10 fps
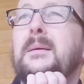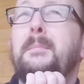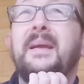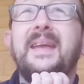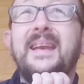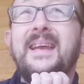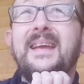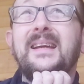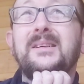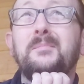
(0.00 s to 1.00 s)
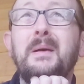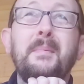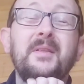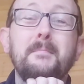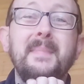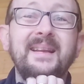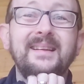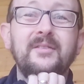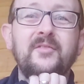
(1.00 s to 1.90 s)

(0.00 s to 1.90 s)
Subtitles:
beginning, maybe the middle of